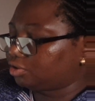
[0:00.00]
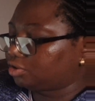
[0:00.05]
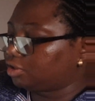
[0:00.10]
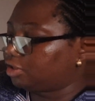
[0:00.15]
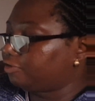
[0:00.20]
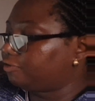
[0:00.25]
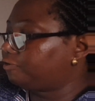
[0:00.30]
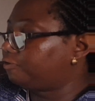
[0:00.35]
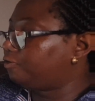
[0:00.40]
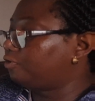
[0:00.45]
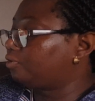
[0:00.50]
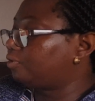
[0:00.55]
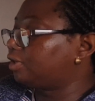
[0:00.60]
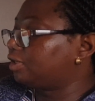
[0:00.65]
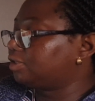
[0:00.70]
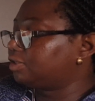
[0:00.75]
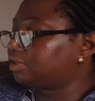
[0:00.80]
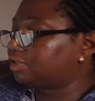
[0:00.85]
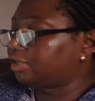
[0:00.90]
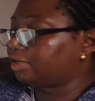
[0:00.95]

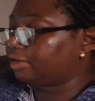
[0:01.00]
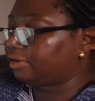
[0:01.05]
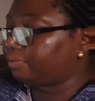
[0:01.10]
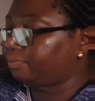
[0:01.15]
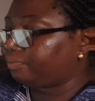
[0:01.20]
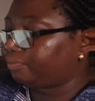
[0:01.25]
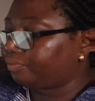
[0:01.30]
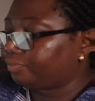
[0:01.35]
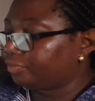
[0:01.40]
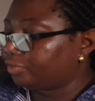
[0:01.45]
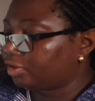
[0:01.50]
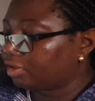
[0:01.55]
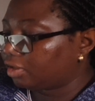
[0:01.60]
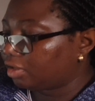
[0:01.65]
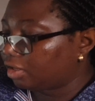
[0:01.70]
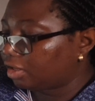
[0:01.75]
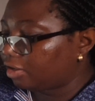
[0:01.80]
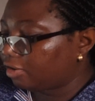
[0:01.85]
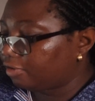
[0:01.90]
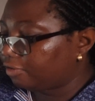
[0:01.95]
influenza
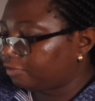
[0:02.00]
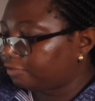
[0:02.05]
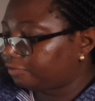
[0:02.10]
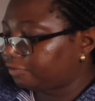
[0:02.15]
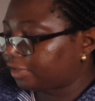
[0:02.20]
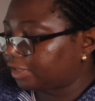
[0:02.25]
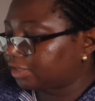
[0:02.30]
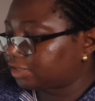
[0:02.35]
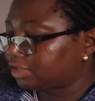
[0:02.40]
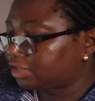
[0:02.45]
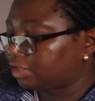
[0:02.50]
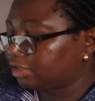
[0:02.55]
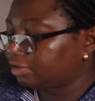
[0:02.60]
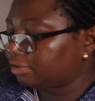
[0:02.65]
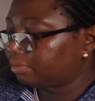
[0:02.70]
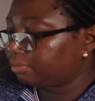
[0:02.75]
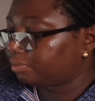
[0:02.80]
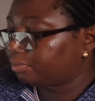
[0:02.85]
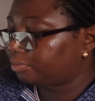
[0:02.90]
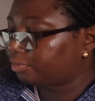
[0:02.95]

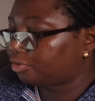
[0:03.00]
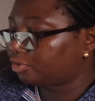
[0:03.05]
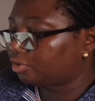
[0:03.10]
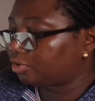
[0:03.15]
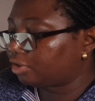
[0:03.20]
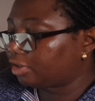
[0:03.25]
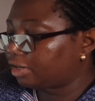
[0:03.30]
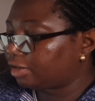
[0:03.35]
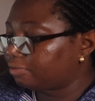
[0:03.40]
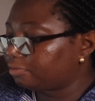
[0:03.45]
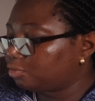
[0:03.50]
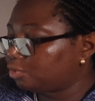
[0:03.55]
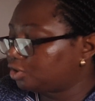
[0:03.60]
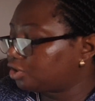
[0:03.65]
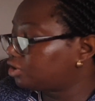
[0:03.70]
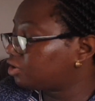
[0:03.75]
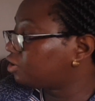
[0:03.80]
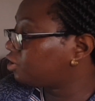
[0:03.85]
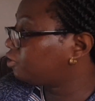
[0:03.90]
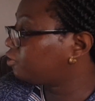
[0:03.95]
vaccine program, which
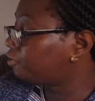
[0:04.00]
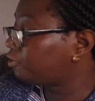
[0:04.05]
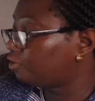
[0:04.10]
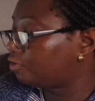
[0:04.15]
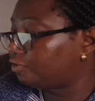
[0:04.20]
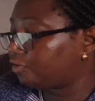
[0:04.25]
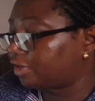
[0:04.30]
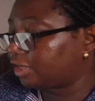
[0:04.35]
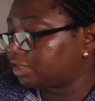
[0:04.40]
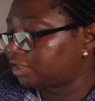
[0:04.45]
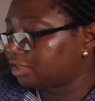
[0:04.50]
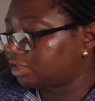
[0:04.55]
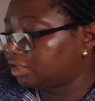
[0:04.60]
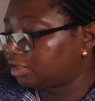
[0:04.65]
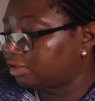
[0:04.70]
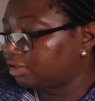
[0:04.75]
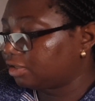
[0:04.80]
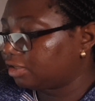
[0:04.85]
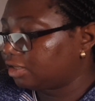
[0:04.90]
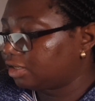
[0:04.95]
is the flu
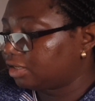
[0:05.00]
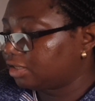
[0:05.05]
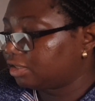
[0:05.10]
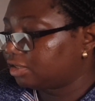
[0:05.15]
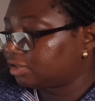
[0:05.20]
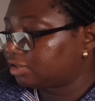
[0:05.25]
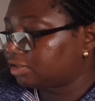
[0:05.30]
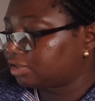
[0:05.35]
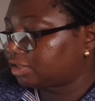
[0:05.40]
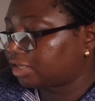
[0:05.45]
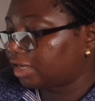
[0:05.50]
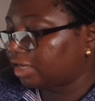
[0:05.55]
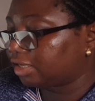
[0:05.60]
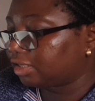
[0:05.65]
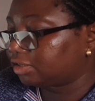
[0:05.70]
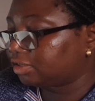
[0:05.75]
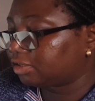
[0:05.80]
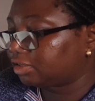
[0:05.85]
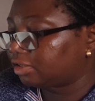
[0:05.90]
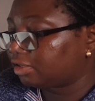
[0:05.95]
vaccine,
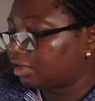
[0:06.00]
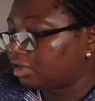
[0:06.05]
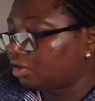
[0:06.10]
SARS